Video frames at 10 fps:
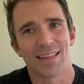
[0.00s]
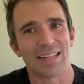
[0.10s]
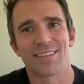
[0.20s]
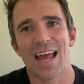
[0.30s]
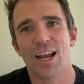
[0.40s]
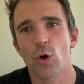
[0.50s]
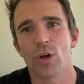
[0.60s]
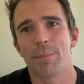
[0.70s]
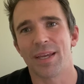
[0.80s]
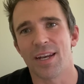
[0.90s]
That's not
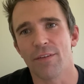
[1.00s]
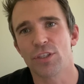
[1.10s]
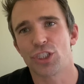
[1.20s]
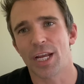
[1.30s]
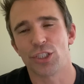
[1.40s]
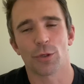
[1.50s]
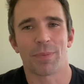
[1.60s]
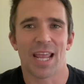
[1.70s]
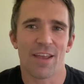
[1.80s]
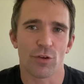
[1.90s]
going to be enough to change your
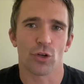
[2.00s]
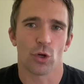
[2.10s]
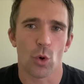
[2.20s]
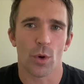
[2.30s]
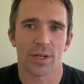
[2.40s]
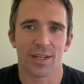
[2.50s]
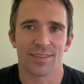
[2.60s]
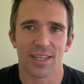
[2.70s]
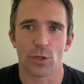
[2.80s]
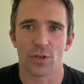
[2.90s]
behavior. You're going to
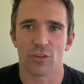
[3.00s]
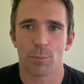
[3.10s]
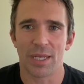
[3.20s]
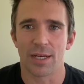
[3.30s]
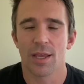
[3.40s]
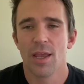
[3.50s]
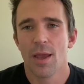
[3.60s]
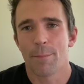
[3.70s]
continue to speed.